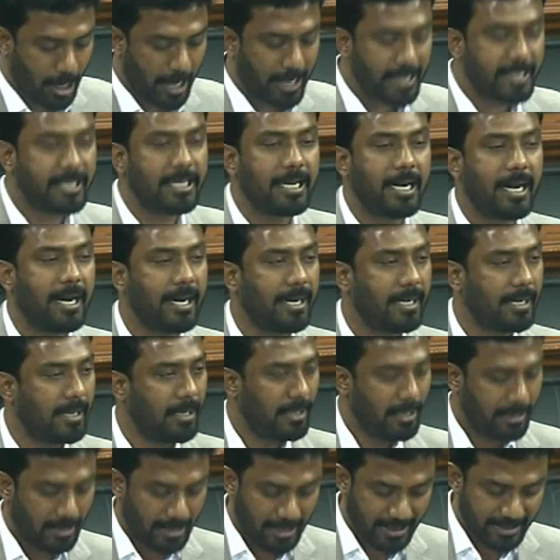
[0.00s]
consider
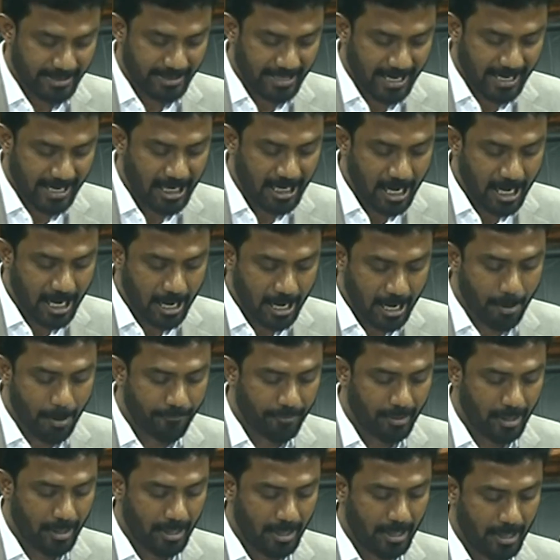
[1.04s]
the setting up
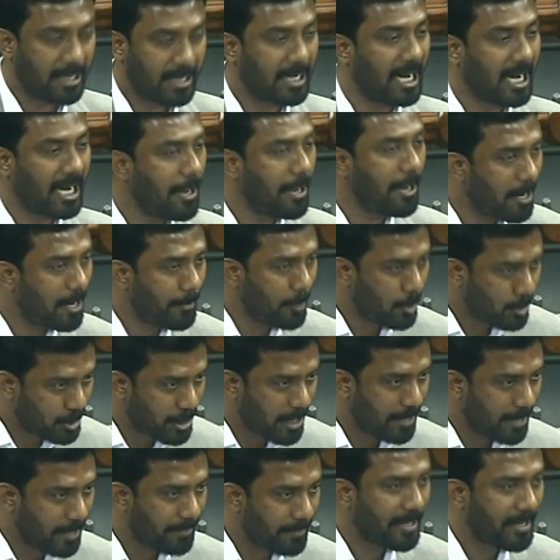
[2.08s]
of tribal
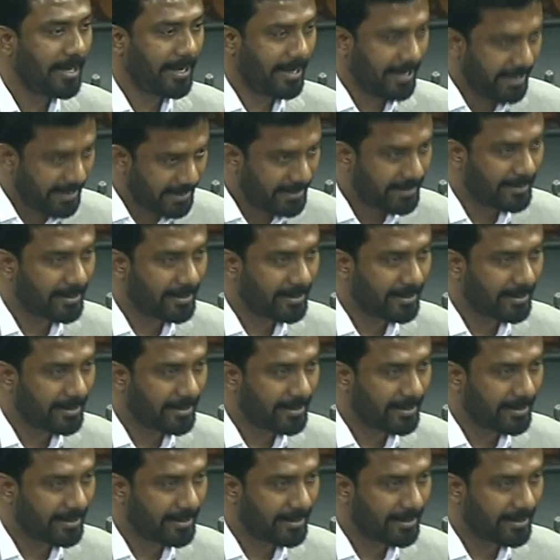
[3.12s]
museum in